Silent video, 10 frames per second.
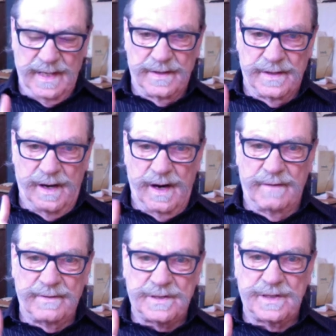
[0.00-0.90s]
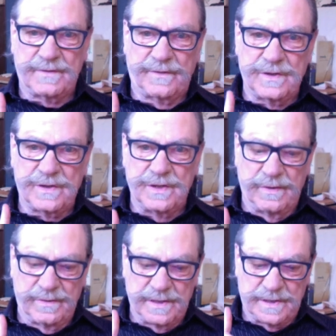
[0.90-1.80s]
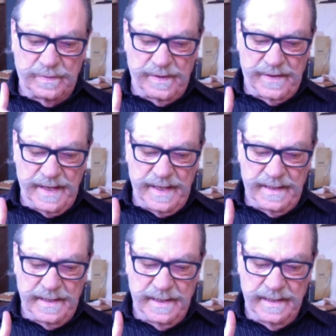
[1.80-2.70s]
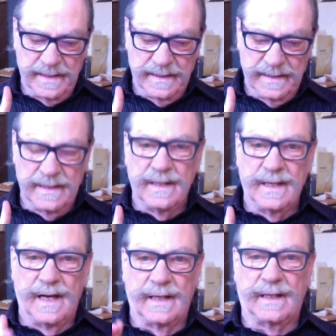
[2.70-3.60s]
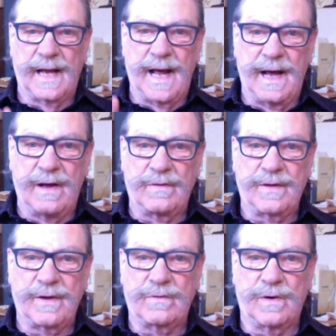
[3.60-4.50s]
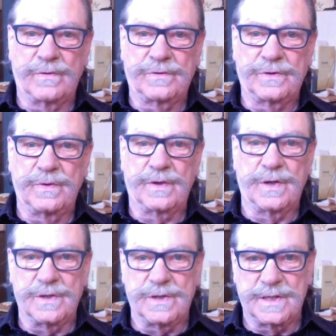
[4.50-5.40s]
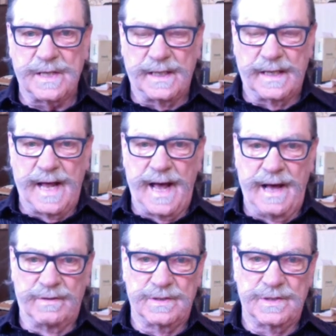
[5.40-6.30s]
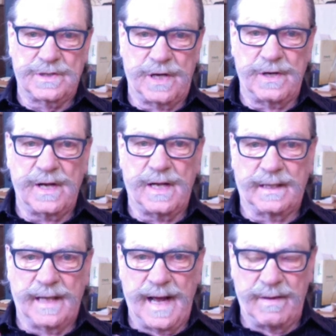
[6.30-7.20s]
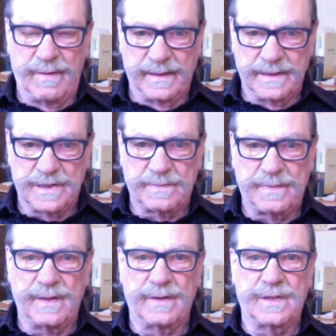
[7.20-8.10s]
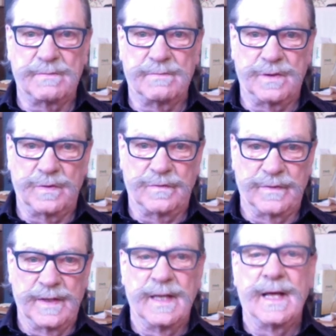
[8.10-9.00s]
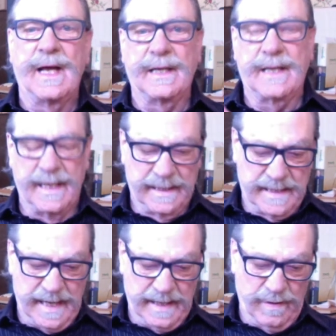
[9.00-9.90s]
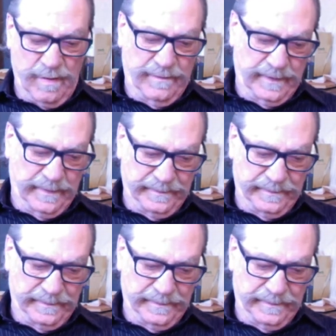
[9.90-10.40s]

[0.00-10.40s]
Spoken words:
The harvest is first noticed within. Allow the growth to occur. Just allow. Start allowing the Spirit to move and kind of take over.